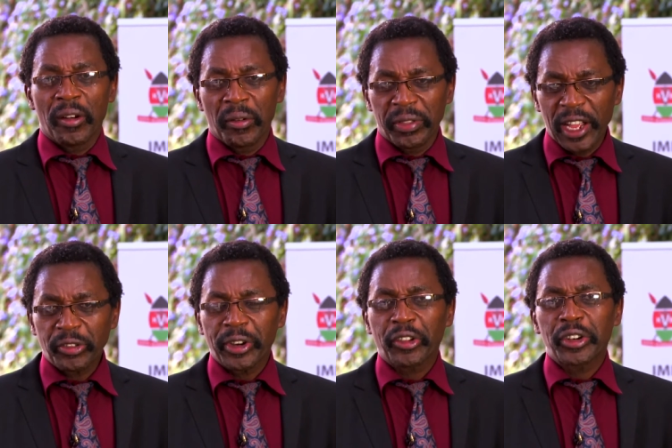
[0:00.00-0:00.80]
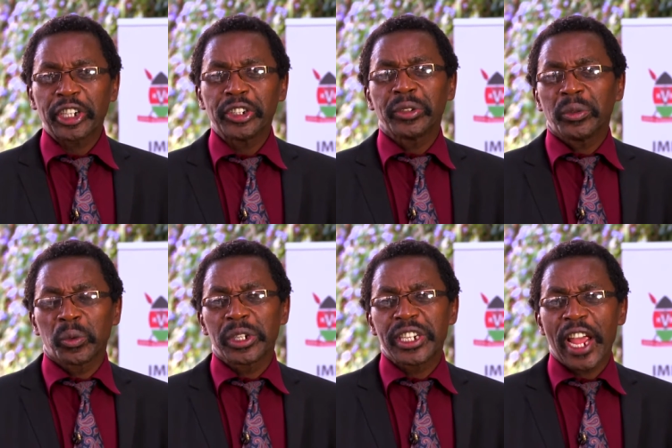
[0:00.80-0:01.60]
That regulation
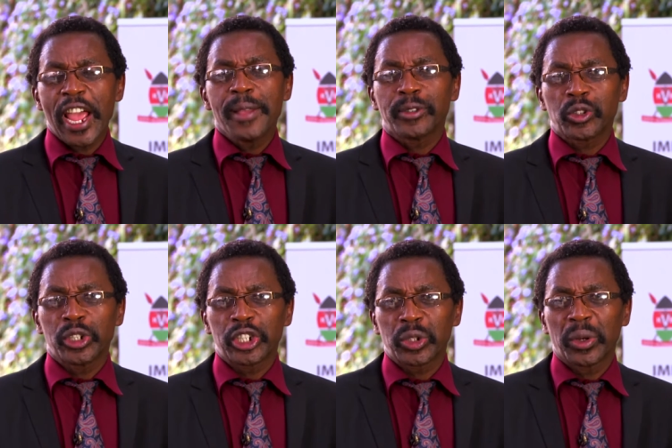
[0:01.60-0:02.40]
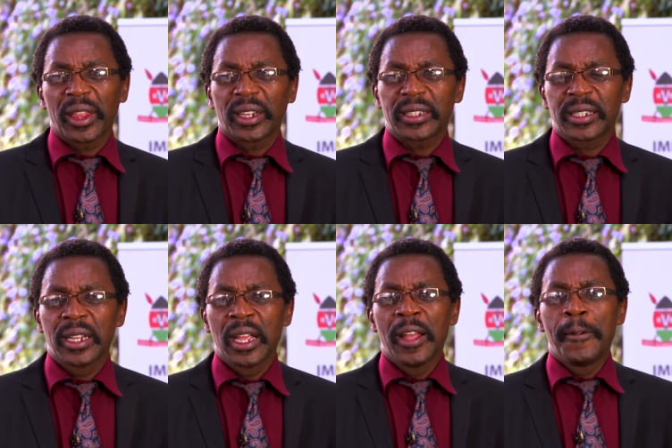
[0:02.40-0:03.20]
which aims to ensure that
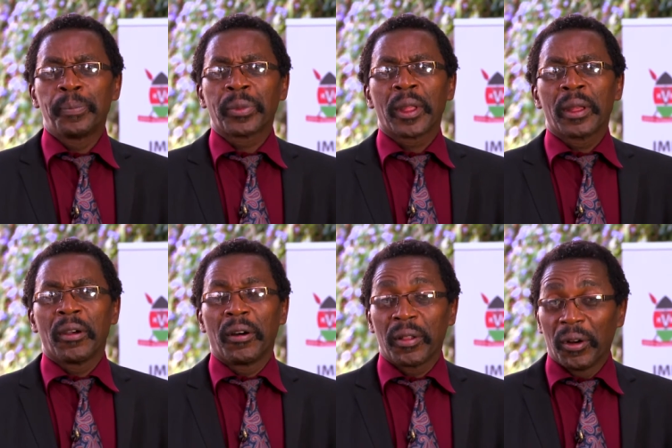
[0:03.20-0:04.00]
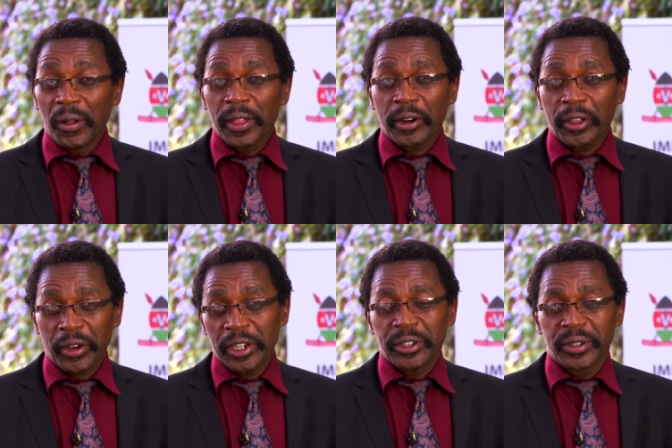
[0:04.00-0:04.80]
all the
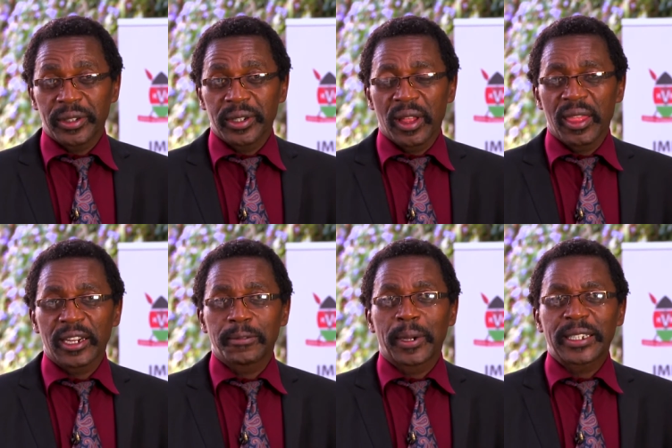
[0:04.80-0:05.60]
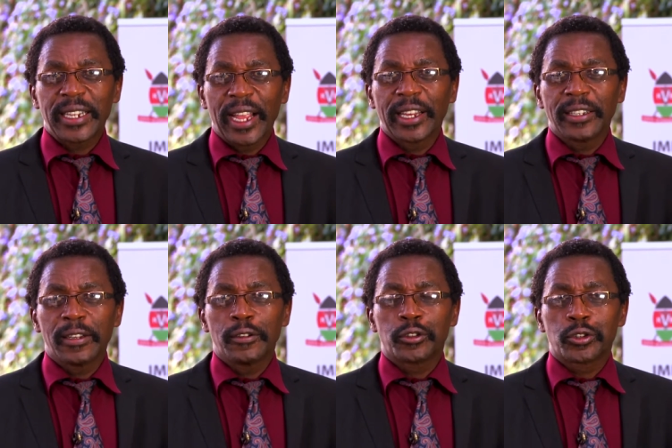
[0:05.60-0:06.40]
regulations that pertain
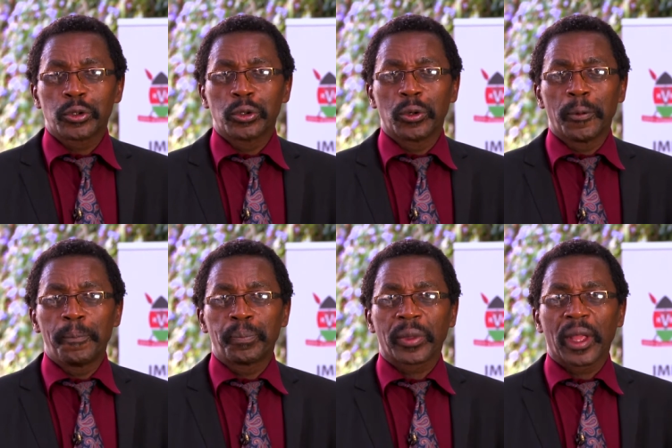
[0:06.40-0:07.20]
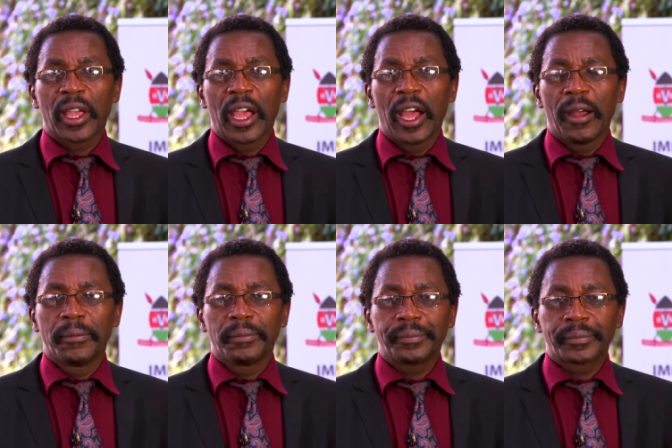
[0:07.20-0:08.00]
to
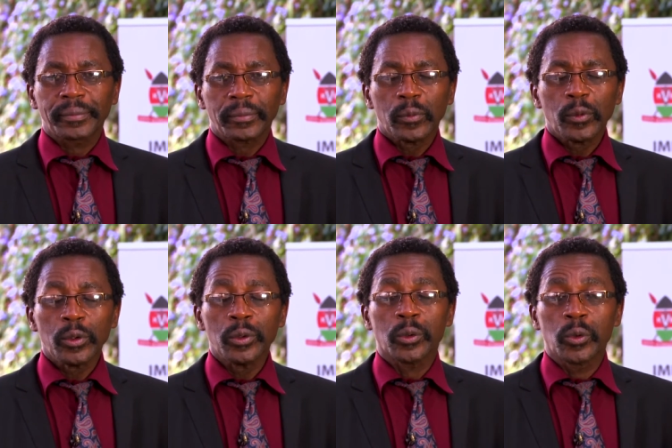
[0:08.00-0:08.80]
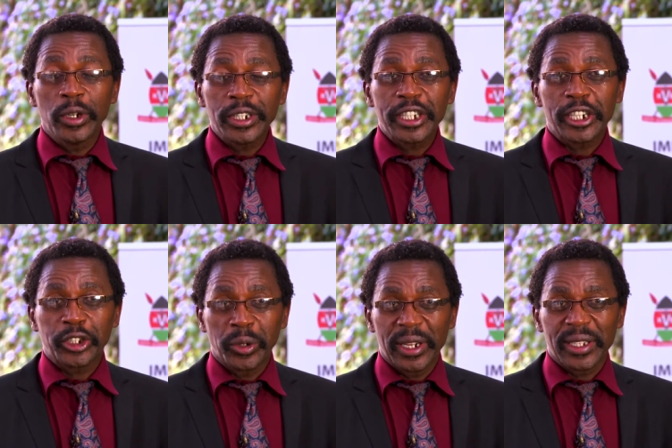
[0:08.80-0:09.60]
um, quality
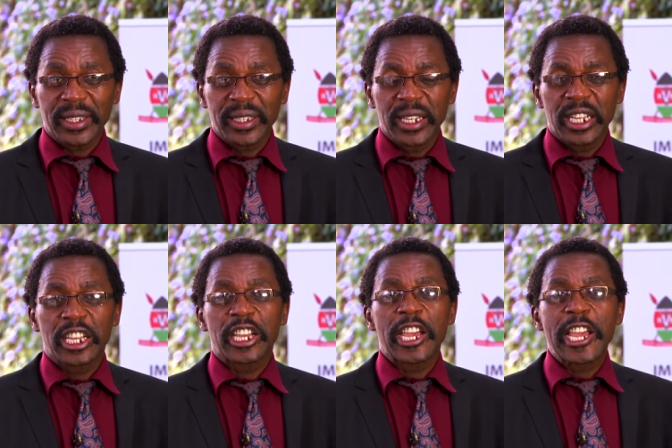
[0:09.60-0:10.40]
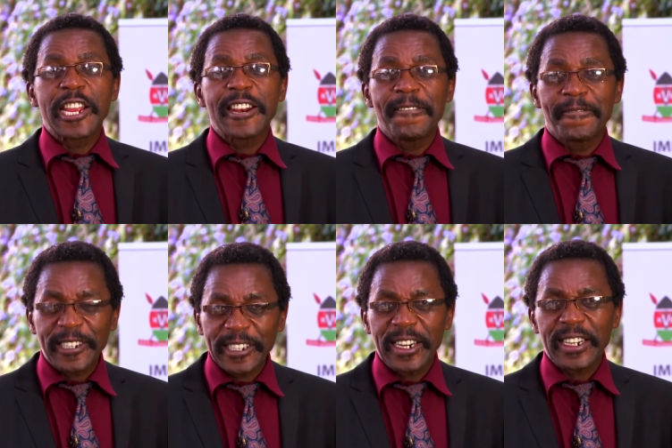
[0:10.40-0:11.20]
assurance in
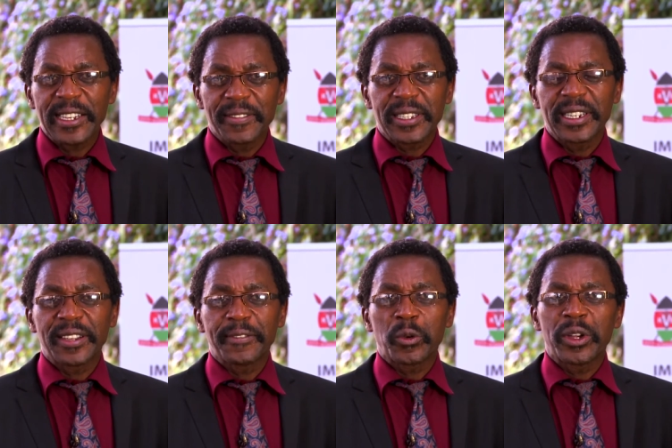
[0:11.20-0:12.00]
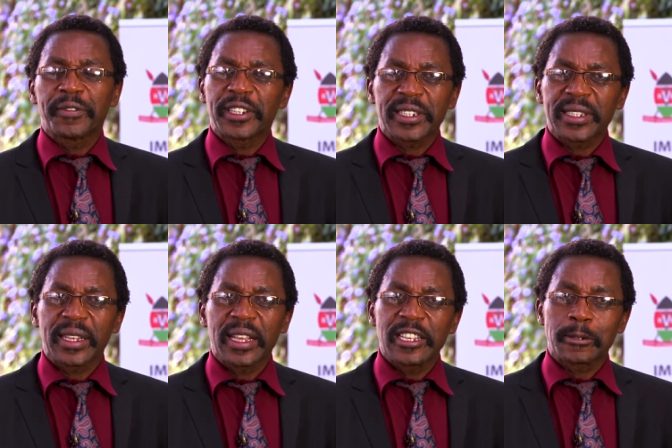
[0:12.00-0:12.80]
veterinary service delivery, whether it is
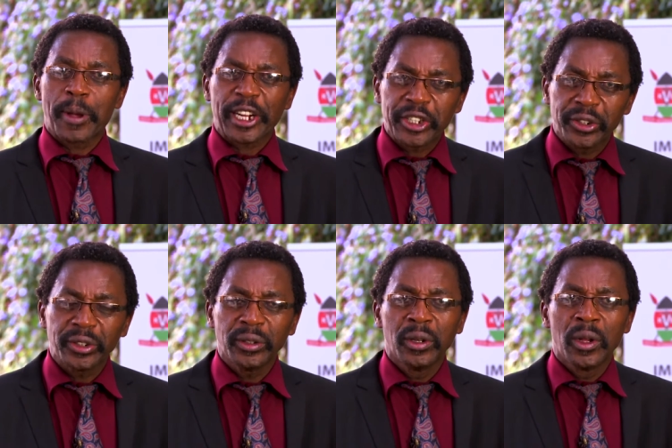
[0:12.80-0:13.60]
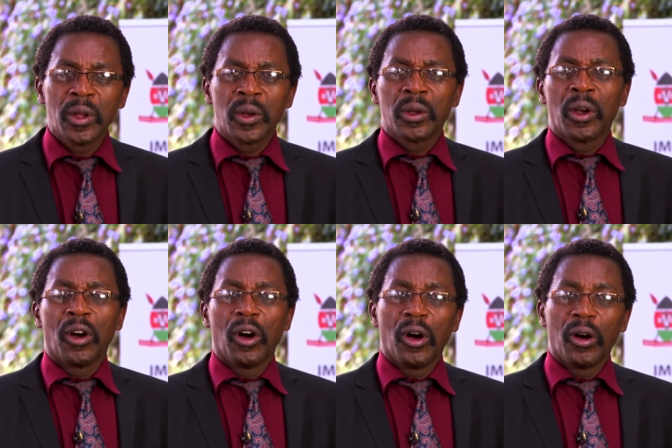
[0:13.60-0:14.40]
inspection,
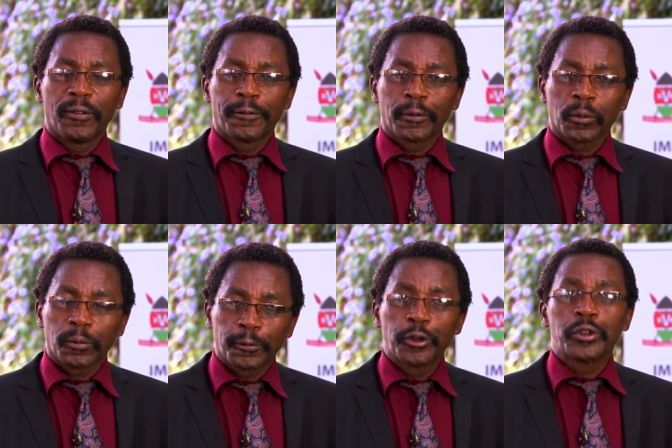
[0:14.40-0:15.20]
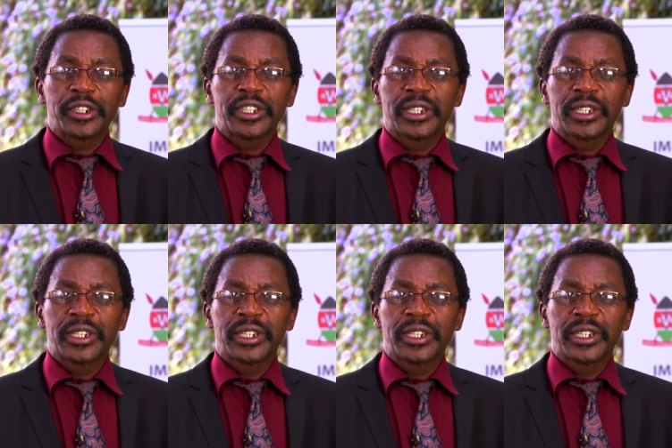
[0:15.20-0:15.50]
of food